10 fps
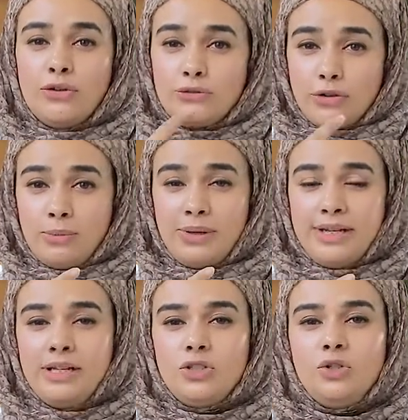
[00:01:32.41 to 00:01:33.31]

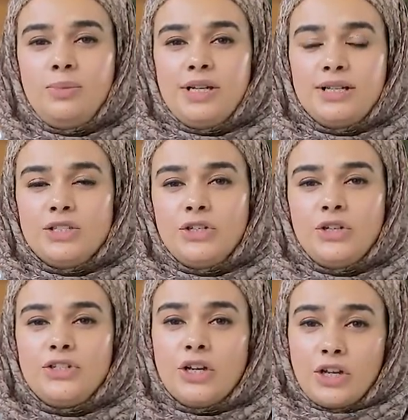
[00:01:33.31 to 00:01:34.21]
verbally to be
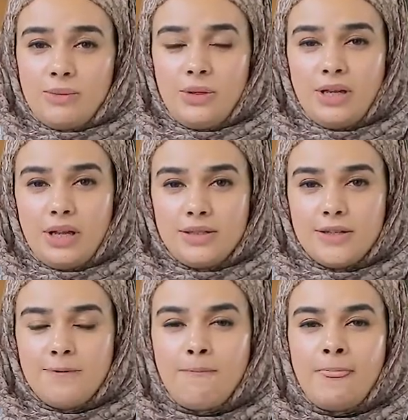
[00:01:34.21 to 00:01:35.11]
considered a communicator.